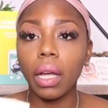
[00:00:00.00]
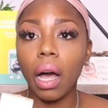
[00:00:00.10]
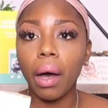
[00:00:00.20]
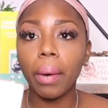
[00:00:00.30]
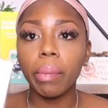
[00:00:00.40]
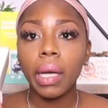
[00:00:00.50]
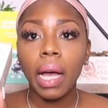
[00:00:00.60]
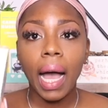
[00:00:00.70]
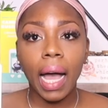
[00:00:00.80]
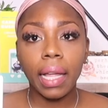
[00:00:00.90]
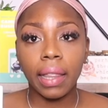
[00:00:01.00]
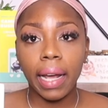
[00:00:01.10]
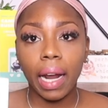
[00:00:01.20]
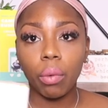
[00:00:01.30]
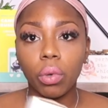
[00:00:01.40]
um,
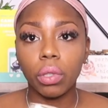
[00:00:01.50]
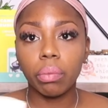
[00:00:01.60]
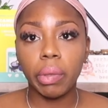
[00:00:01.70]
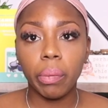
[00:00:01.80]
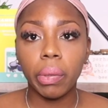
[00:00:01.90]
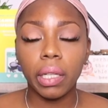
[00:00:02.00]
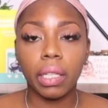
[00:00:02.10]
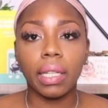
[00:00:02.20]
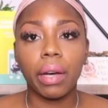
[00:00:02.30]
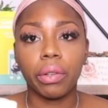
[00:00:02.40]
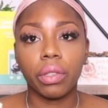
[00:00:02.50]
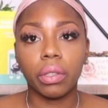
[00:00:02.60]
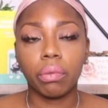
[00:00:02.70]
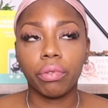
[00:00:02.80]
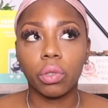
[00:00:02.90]
that I would be putting down on
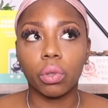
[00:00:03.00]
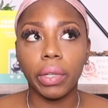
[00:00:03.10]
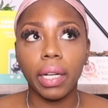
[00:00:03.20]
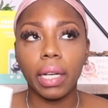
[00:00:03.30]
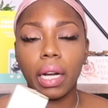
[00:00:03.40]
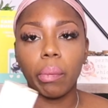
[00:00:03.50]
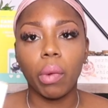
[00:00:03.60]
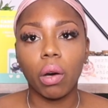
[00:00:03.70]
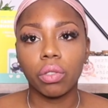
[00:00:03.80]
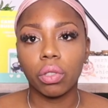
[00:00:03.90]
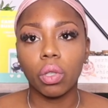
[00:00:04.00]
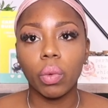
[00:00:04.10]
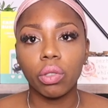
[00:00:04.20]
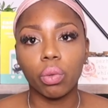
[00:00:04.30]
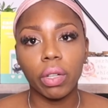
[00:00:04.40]
the screen, and I'm also
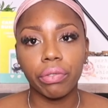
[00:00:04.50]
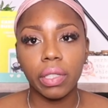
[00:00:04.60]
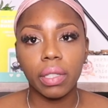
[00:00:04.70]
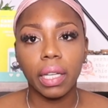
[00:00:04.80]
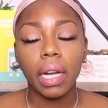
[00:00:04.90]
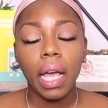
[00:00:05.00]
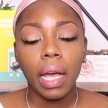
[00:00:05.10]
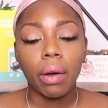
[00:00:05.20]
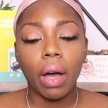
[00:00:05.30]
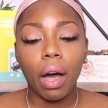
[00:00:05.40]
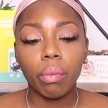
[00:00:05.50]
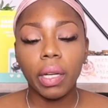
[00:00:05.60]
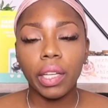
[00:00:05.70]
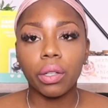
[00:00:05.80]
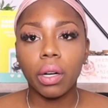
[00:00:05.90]
going to reference it Um,
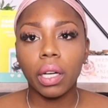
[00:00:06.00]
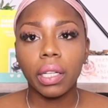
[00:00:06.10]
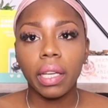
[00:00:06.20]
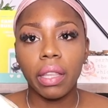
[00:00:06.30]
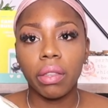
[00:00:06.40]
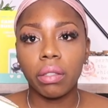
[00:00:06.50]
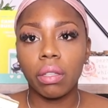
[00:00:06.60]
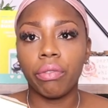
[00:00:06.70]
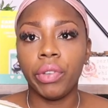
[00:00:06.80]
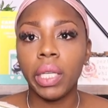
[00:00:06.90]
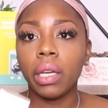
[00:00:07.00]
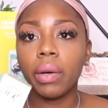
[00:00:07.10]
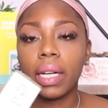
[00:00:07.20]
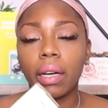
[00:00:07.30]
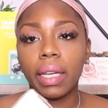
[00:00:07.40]
later on in this video,
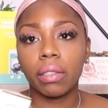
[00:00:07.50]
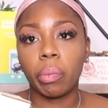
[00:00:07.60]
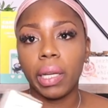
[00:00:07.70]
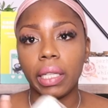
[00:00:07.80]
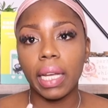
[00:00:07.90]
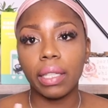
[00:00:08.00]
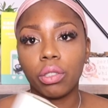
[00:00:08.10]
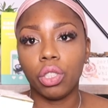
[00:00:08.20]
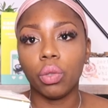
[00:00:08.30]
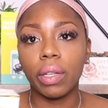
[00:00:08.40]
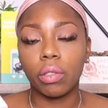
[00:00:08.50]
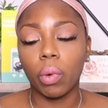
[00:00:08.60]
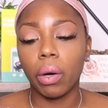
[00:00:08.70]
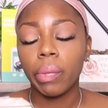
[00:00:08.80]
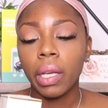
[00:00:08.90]
and I'll explain that to you as
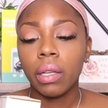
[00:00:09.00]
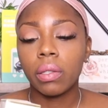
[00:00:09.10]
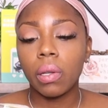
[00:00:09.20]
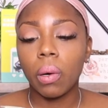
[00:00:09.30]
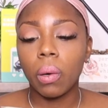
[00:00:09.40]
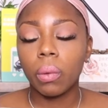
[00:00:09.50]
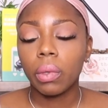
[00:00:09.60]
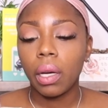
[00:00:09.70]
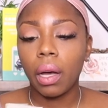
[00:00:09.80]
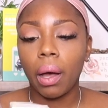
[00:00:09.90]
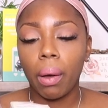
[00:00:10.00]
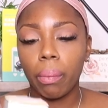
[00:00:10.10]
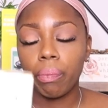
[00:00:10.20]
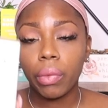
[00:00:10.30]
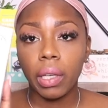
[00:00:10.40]
well. So
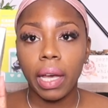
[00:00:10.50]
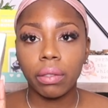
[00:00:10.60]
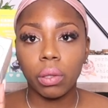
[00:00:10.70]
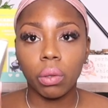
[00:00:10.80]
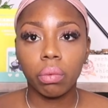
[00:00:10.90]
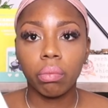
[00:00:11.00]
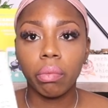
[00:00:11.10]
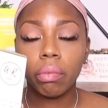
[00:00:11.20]
um, yeah, so